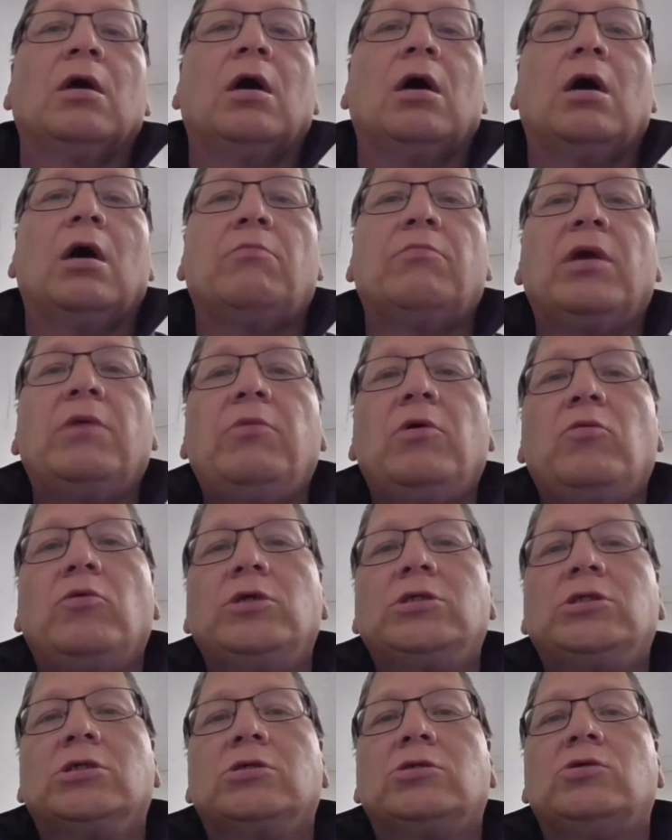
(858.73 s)
Maybe we
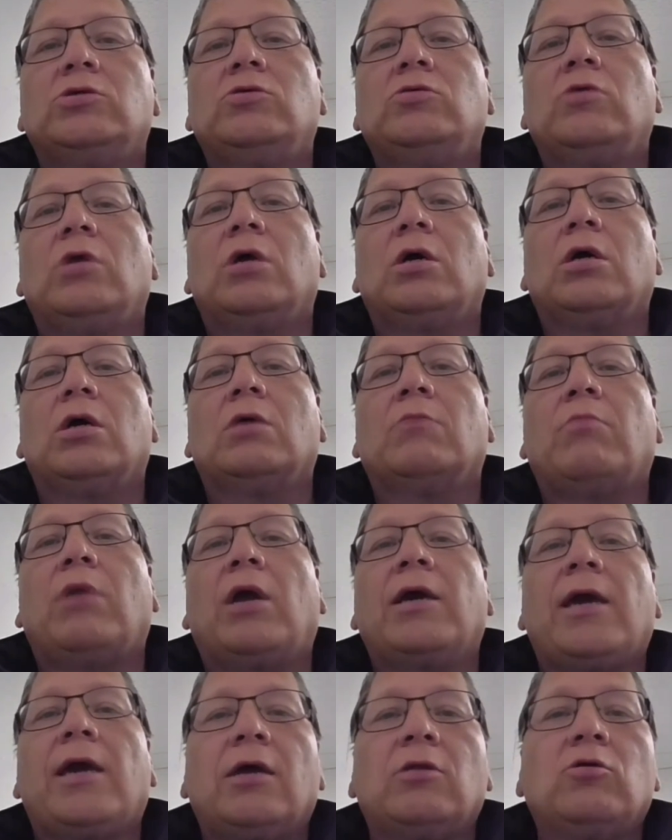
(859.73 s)
should do
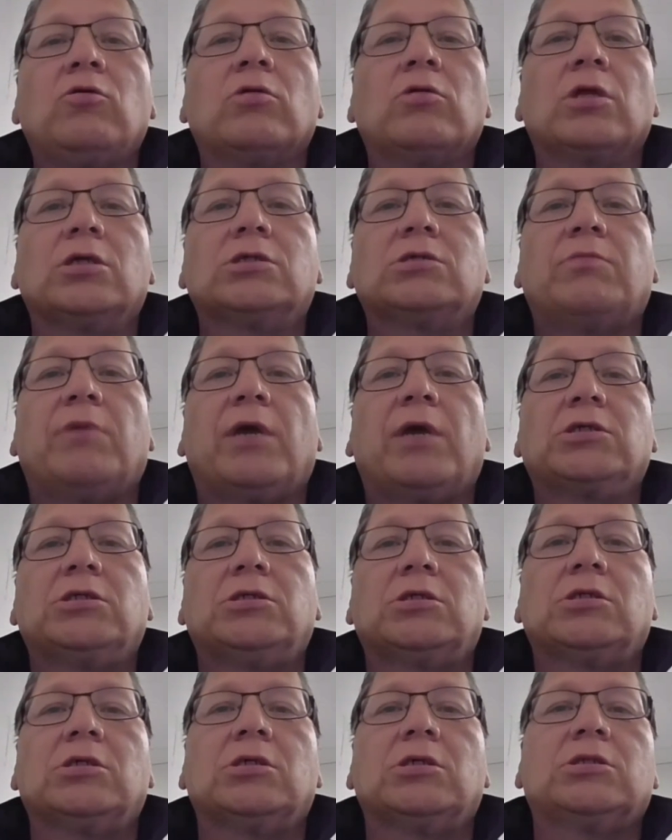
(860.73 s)
biannual
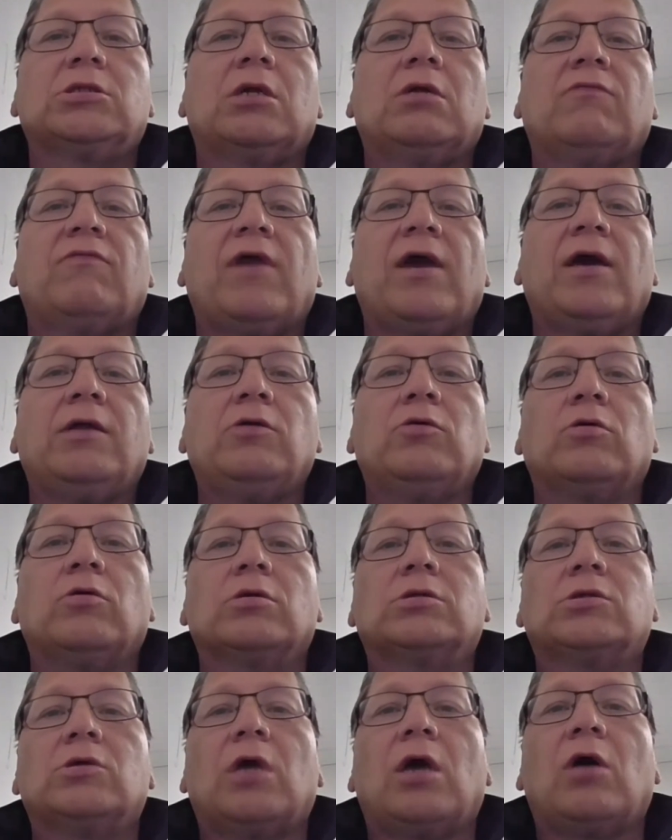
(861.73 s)
inspections instead of
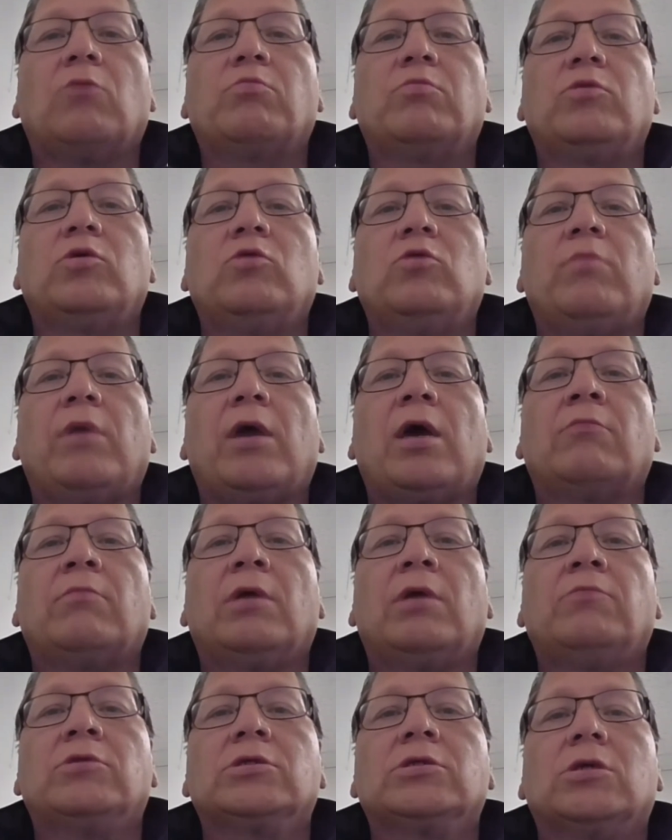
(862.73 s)
annuals to help new band
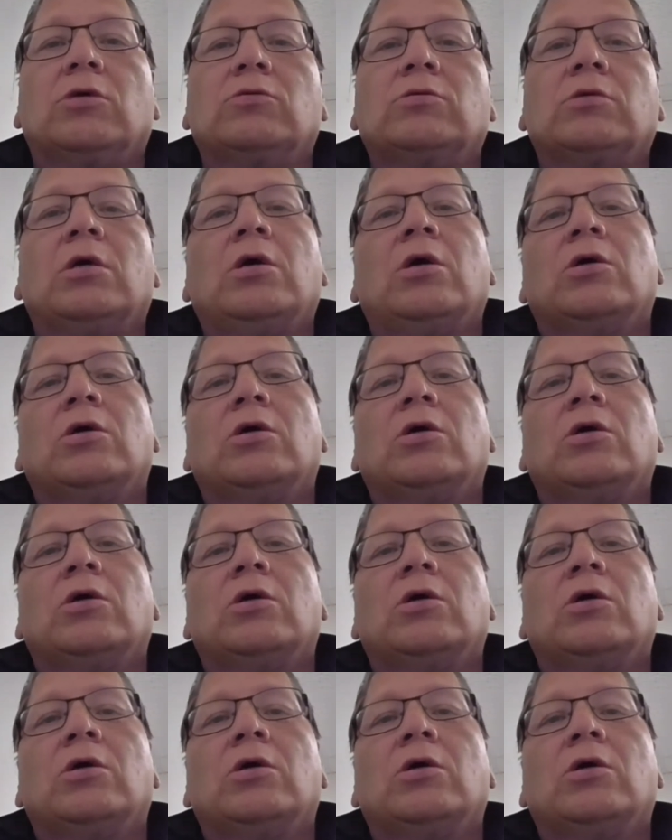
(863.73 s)
members out.